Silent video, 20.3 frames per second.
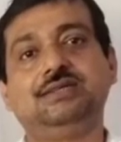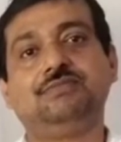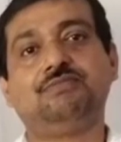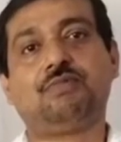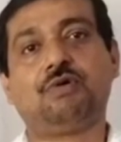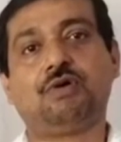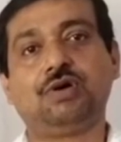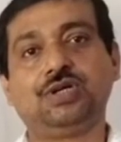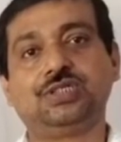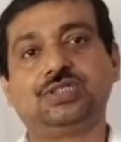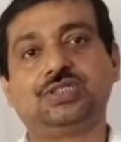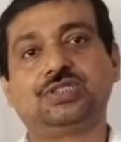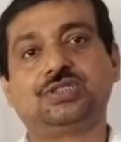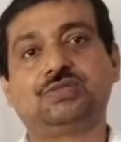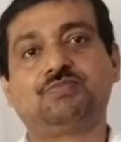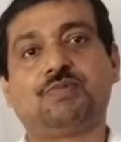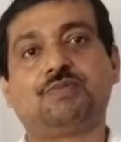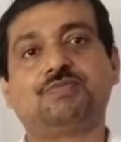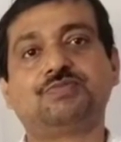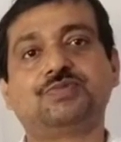Boys
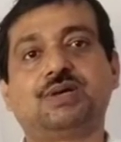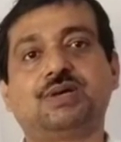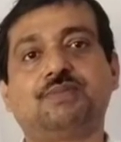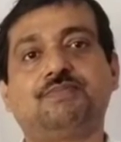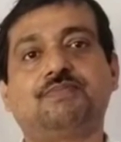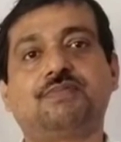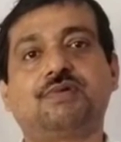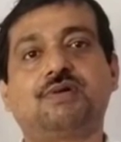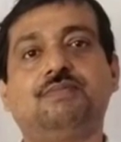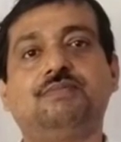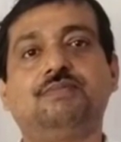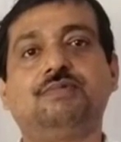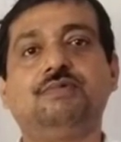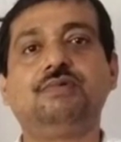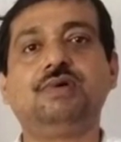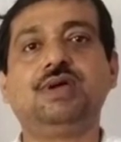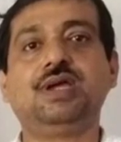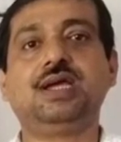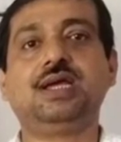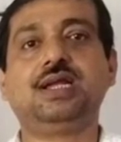pops up from
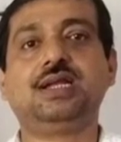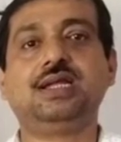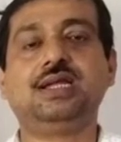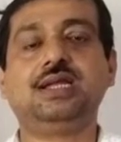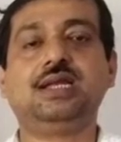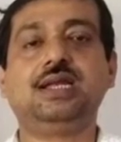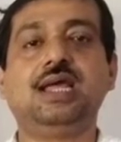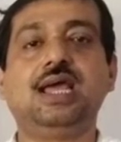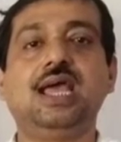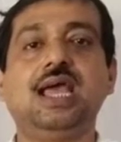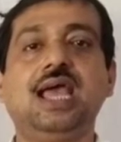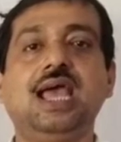nowhere in